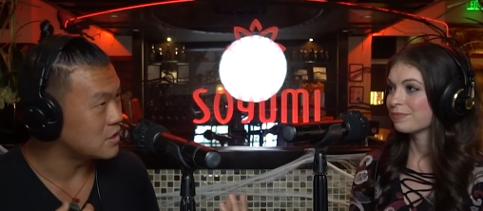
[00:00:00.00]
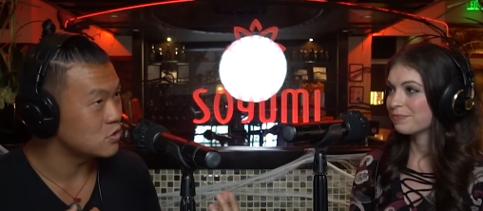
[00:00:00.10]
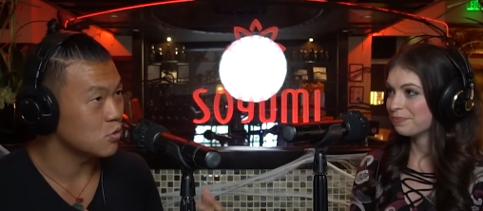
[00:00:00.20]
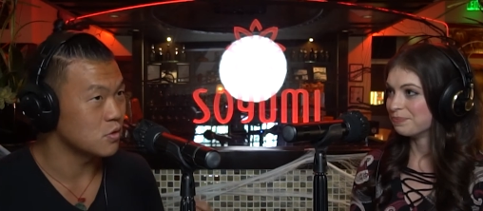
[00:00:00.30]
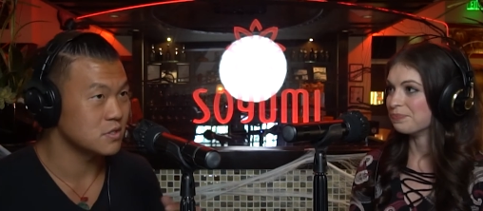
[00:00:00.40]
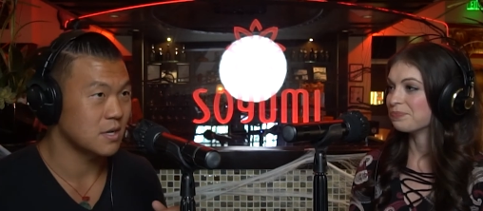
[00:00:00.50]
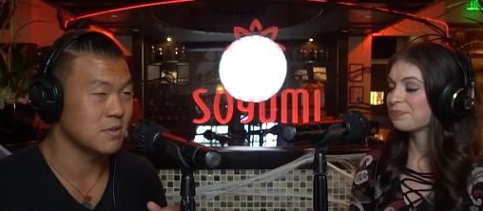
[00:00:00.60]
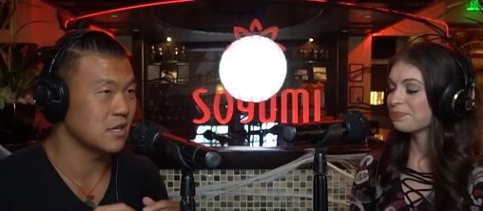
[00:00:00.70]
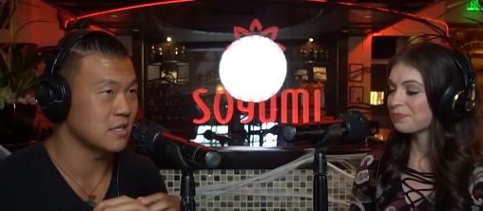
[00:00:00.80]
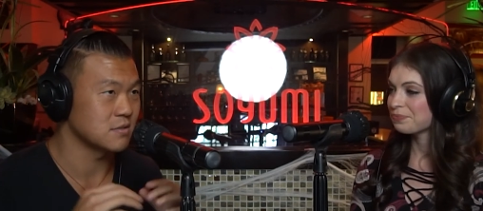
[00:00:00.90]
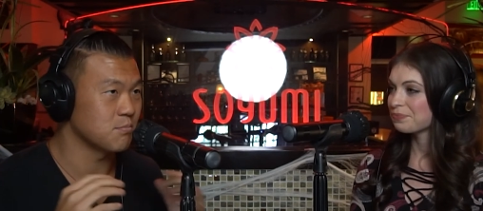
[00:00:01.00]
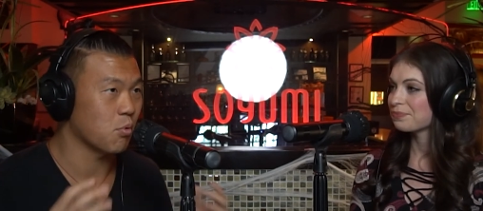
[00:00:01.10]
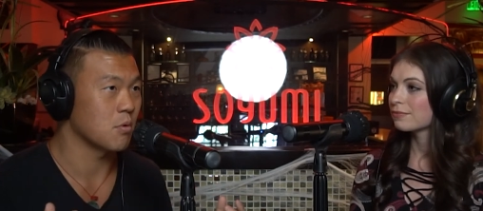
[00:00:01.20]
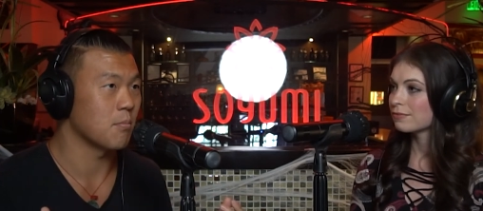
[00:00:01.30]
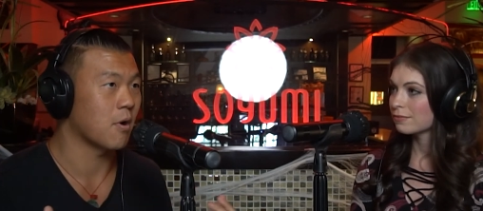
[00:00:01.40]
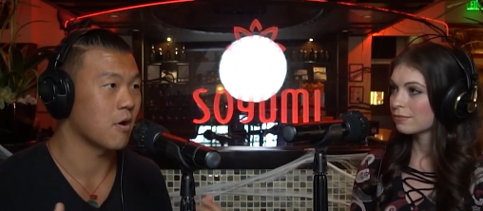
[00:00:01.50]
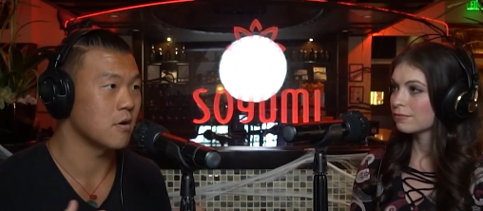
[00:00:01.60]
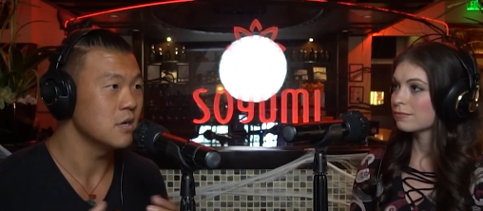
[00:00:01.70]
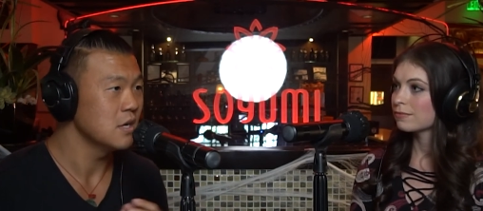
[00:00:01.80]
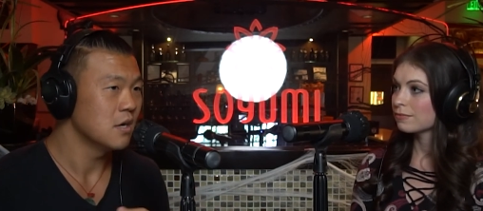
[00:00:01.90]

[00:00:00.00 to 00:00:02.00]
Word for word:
Speaker 1: mentors. Mm-hmm. I think mm-hmm. it's an important part.